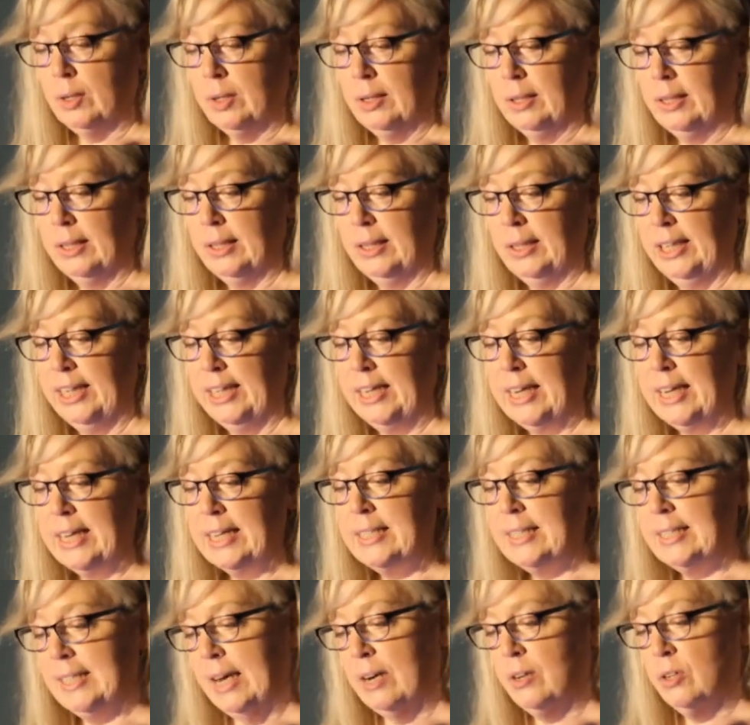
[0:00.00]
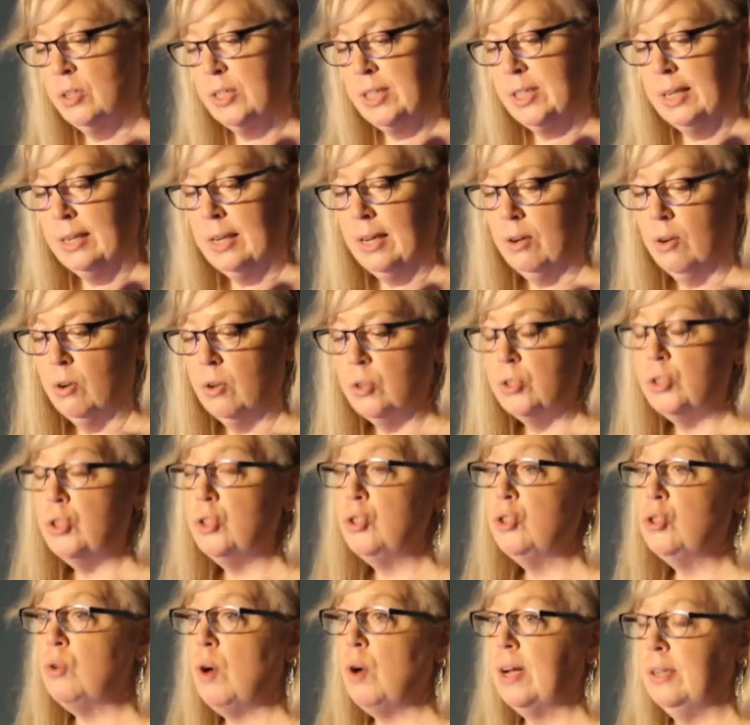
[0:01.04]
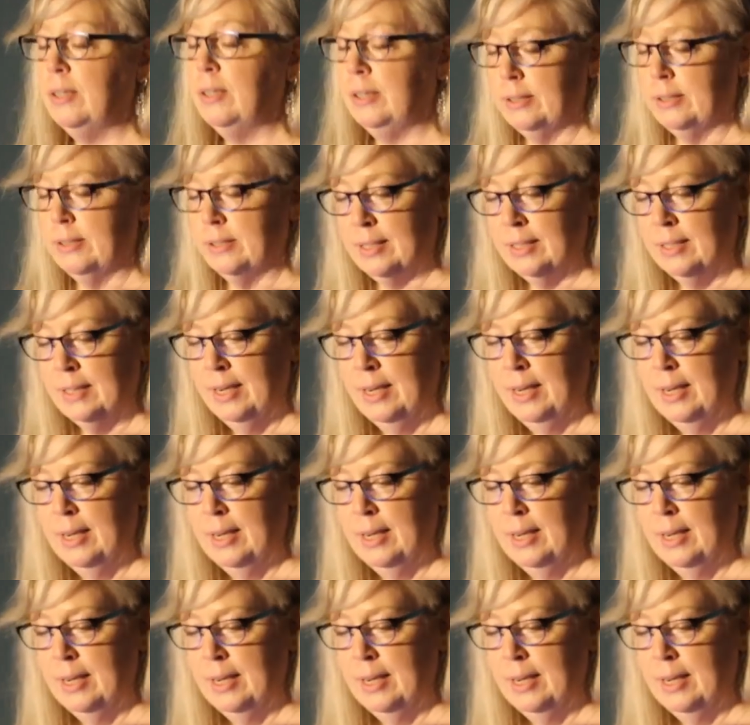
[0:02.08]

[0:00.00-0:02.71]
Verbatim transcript: Lydia Sanderson and her struggles